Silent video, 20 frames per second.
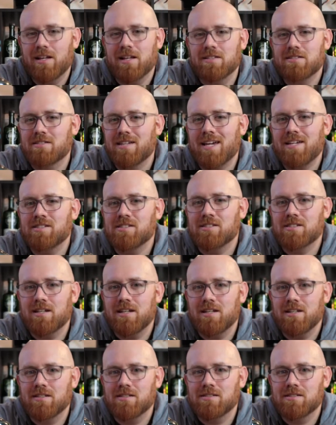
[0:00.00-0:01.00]
Taste
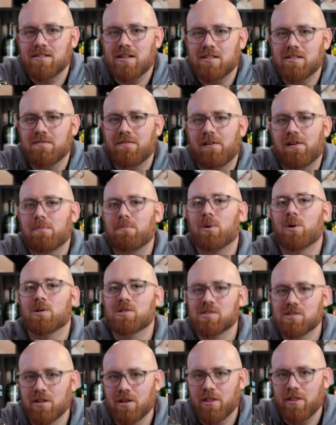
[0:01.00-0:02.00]
is a very
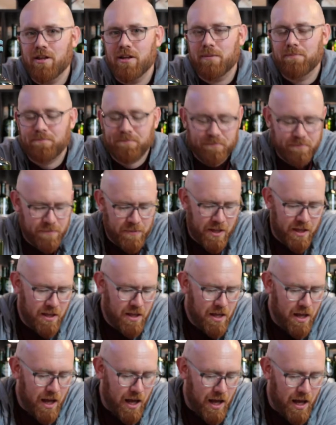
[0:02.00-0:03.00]
personal thing.
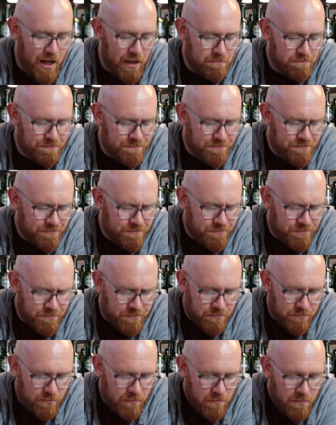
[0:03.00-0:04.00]

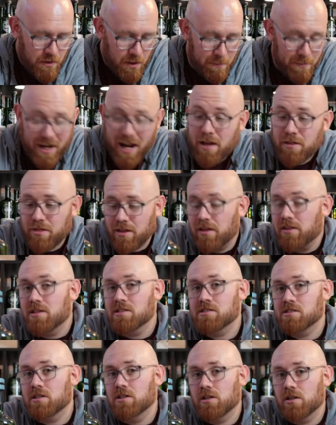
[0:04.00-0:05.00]
But I think this
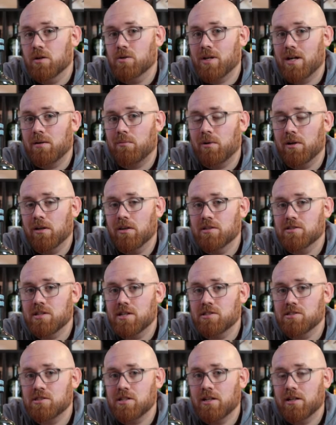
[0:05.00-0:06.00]
is going to go down well at the
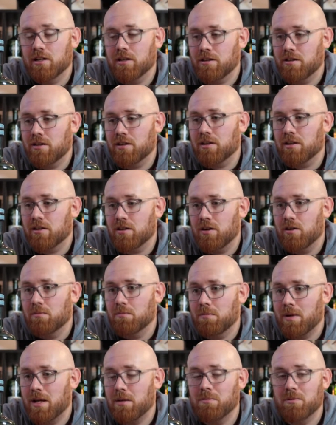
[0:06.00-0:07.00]
tasting, and I think on
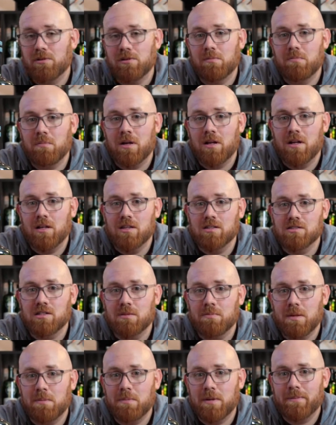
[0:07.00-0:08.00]
paper there's going to
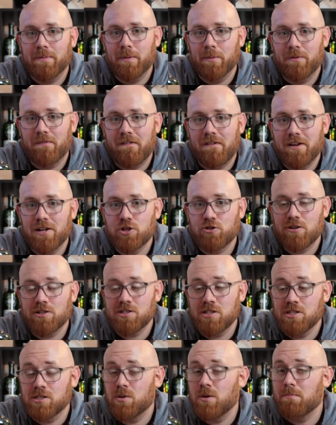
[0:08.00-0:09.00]
be people who are very
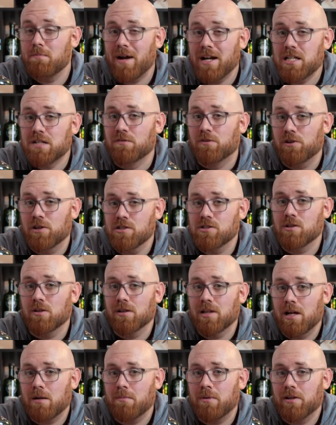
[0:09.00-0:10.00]
interested, so it might have already sold
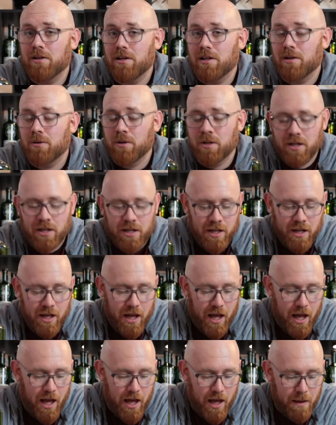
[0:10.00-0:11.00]
out by now.
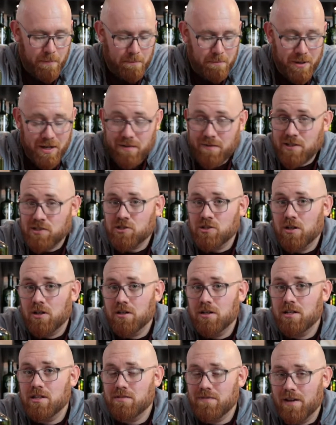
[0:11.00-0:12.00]
But if it's
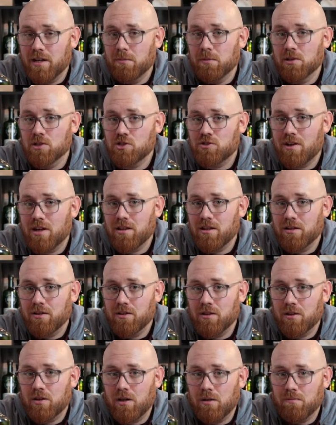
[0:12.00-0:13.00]
not, it's available at
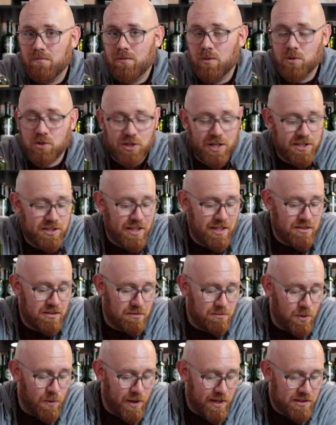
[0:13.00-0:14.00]

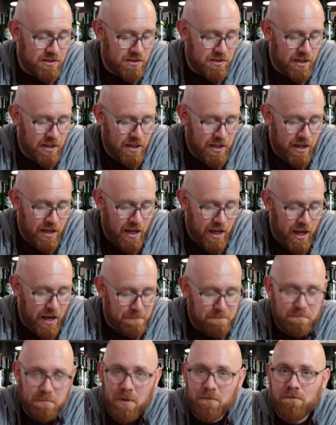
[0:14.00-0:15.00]
strathliquor.com/SMWS.
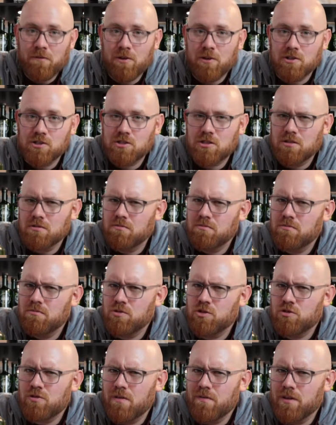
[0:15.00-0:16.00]
But first,
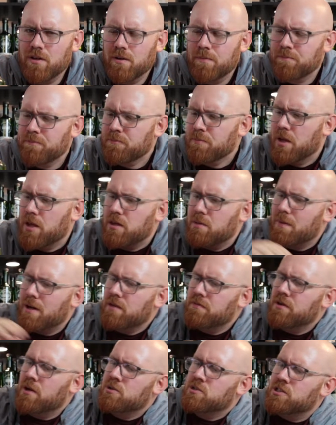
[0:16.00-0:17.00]
trivia. You might
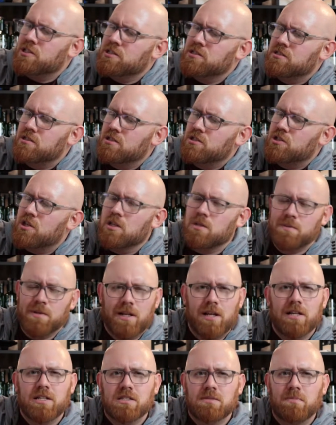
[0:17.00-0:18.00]
have noticed Charles
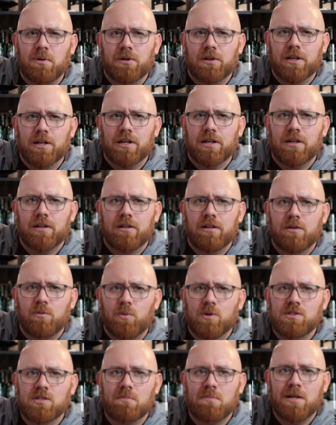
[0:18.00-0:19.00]
MacLean's book here,
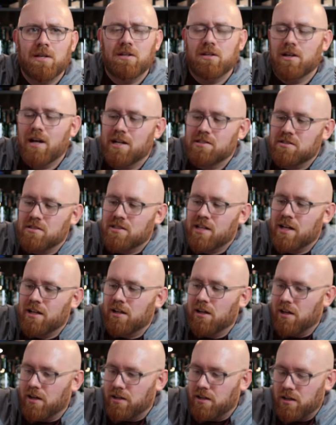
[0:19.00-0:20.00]
Wikipedia, has the
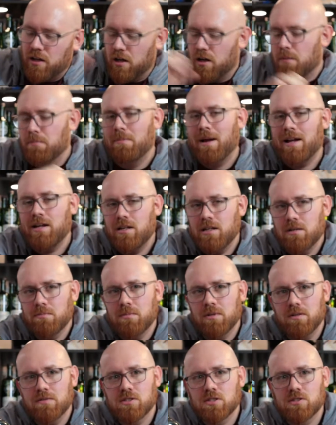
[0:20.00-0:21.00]
tagline, Compendium
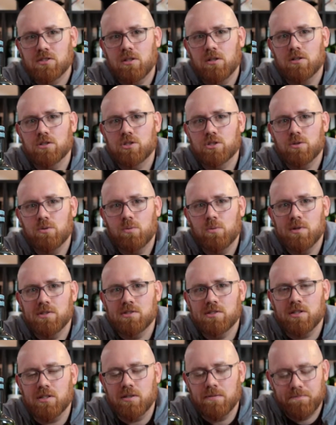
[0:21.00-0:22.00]
of Scotch
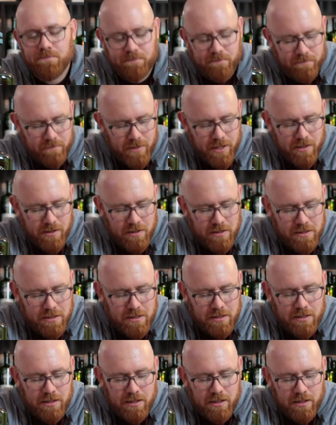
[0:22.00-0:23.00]
Whisky.
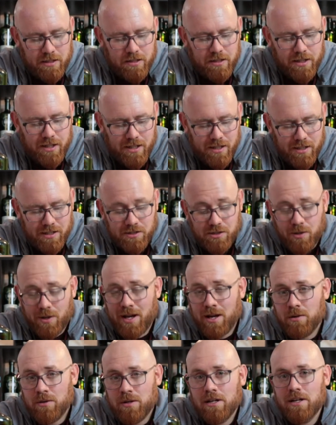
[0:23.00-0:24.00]
So
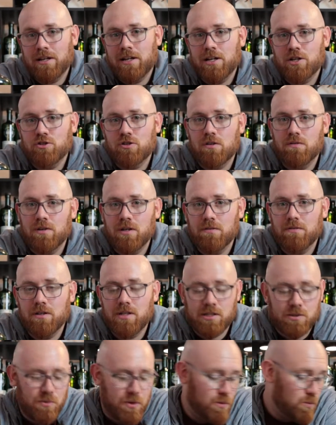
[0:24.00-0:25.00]
how did I get trivia for
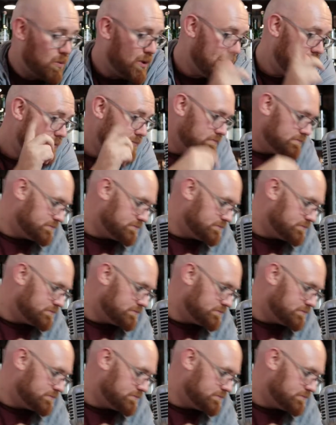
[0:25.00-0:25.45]
this one? Well,